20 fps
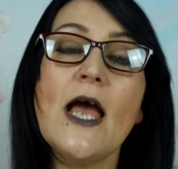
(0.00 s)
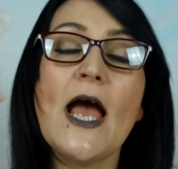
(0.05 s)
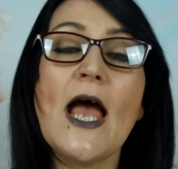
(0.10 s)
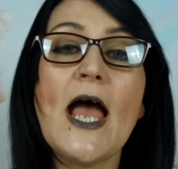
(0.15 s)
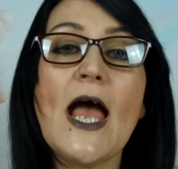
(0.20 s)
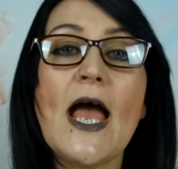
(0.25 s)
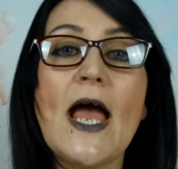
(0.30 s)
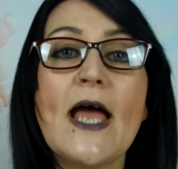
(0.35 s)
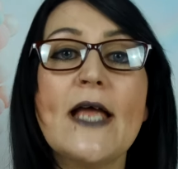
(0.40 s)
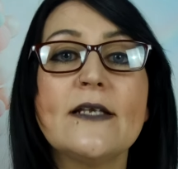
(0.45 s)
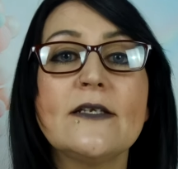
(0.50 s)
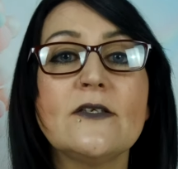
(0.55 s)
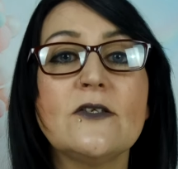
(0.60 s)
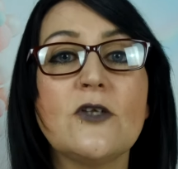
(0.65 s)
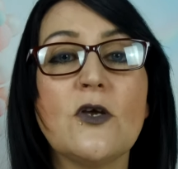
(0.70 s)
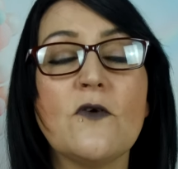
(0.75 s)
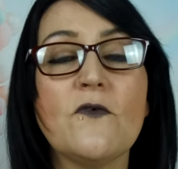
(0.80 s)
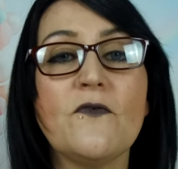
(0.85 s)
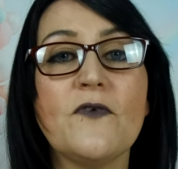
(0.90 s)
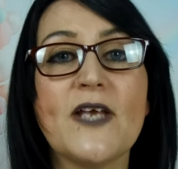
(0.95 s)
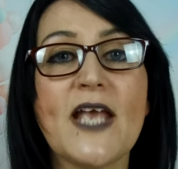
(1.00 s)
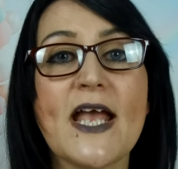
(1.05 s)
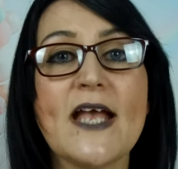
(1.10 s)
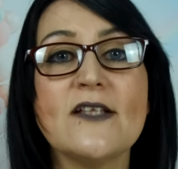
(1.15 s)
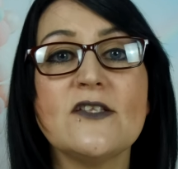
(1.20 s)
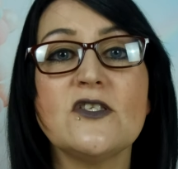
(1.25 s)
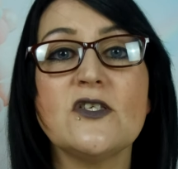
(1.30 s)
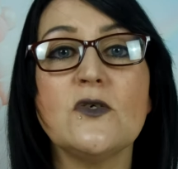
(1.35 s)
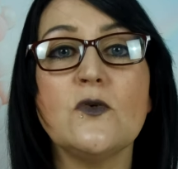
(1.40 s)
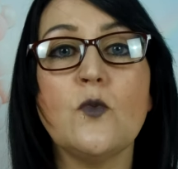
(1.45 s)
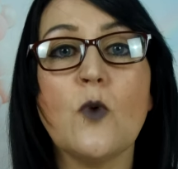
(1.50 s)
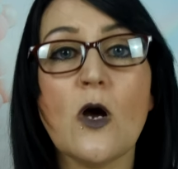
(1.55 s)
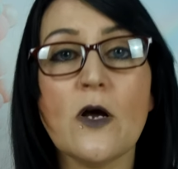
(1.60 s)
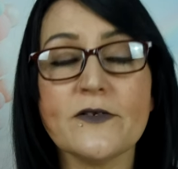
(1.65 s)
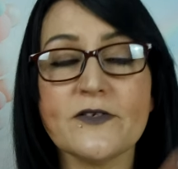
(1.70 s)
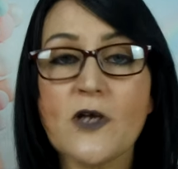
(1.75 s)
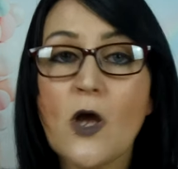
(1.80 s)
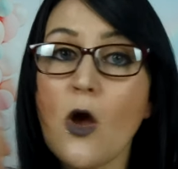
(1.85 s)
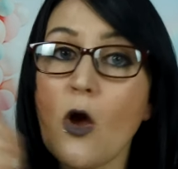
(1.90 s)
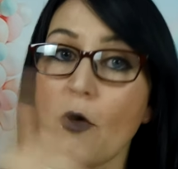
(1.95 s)
And don't forget to
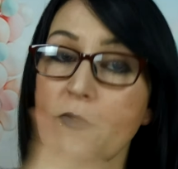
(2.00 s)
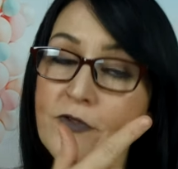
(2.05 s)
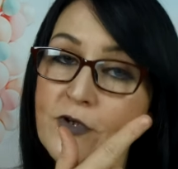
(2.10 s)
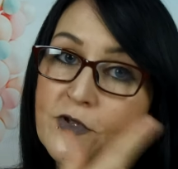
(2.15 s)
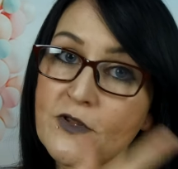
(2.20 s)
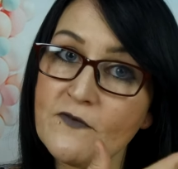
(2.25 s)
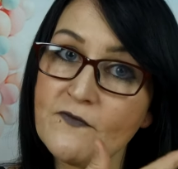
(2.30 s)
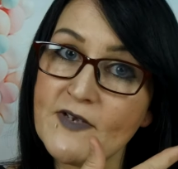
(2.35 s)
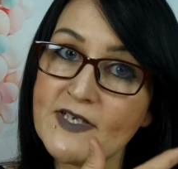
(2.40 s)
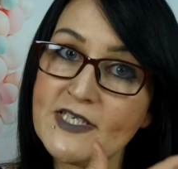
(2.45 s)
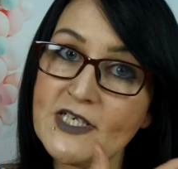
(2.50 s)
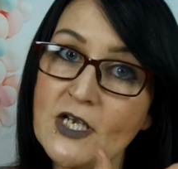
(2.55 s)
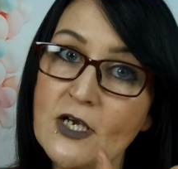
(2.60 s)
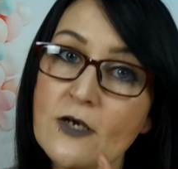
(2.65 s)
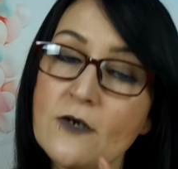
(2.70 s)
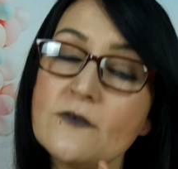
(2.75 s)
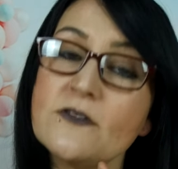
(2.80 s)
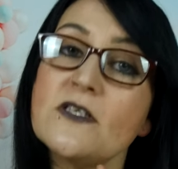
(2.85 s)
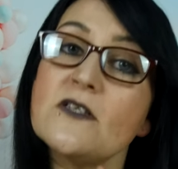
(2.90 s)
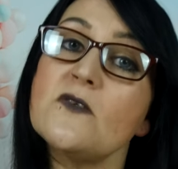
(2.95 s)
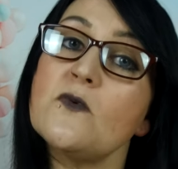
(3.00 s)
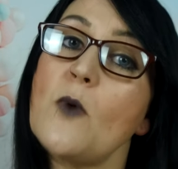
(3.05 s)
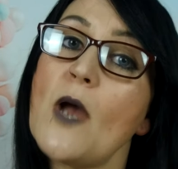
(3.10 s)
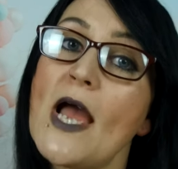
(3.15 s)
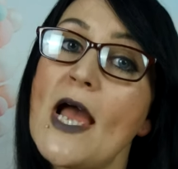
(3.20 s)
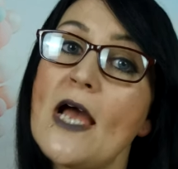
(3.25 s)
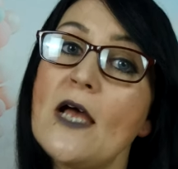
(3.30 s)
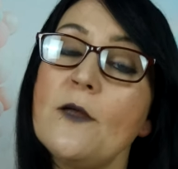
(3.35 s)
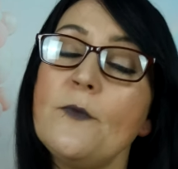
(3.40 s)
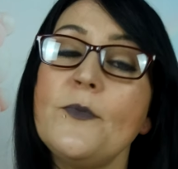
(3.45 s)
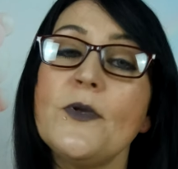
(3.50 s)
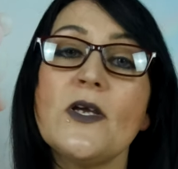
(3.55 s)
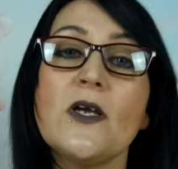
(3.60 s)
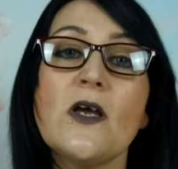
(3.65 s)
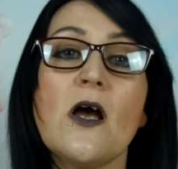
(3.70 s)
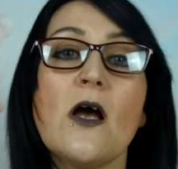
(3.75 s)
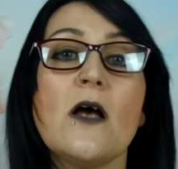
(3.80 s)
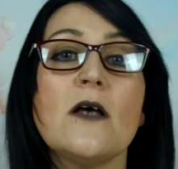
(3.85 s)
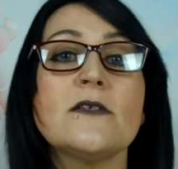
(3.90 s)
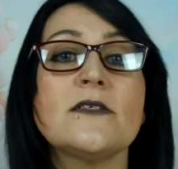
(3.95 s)
watch all the other videos as well
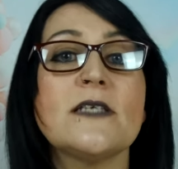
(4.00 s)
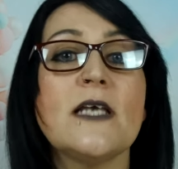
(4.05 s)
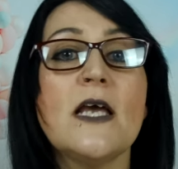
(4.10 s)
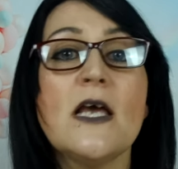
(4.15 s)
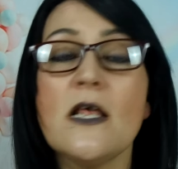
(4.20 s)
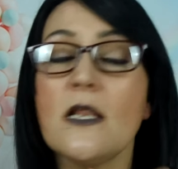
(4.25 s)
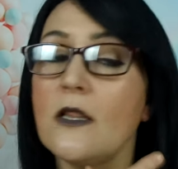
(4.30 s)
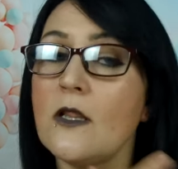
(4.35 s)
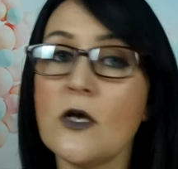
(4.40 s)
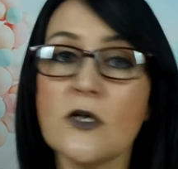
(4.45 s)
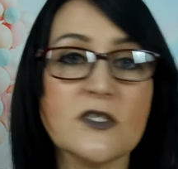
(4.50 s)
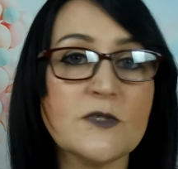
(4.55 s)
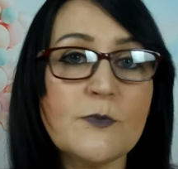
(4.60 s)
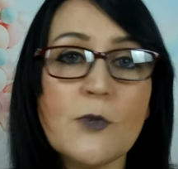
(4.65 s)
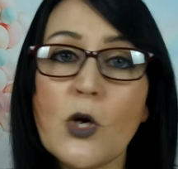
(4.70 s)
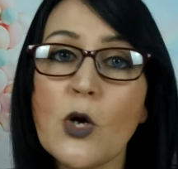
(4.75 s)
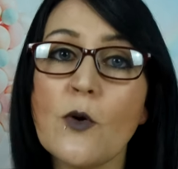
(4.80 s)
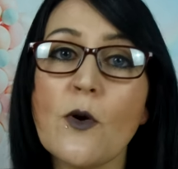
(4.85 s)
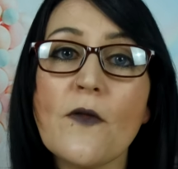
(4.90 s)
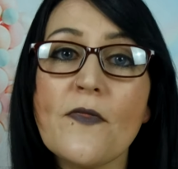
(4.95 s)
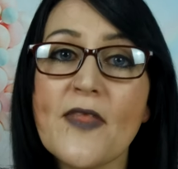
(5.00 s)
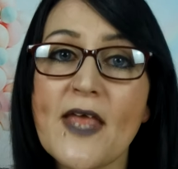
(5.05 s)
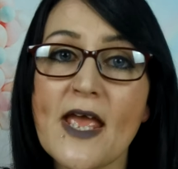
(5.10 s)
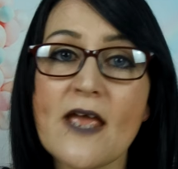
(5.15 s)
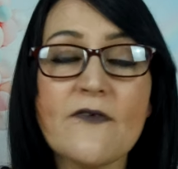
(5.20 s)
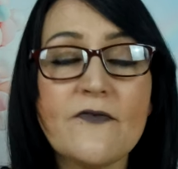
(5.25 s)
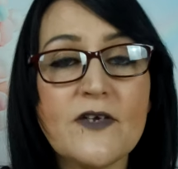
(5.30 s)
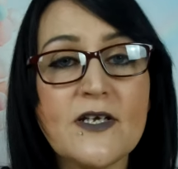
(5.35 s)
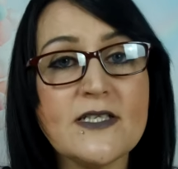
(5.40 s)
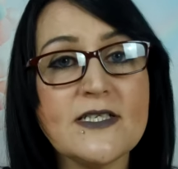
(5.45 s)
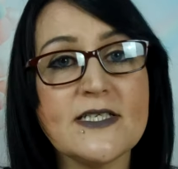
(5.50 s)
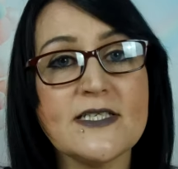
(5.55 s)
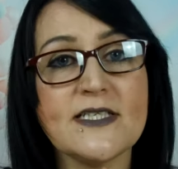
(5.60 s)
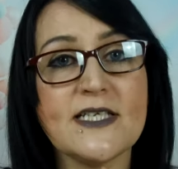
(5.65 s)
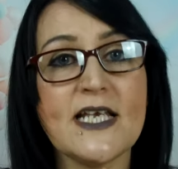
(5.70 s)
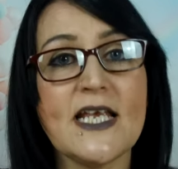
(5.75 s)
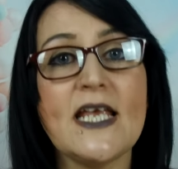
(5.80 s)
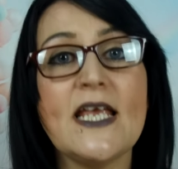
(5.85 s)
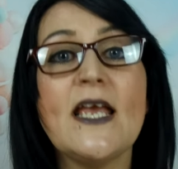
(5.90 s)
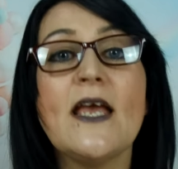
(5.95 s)
because lots more on there for you to
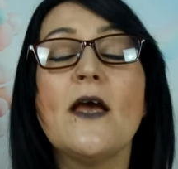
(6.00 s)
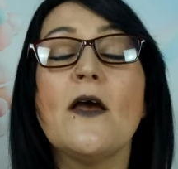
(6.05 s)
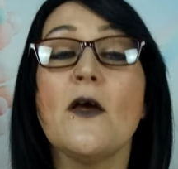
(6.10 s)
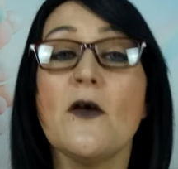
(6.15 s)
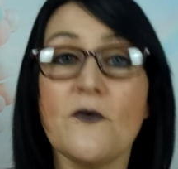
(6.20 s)
see.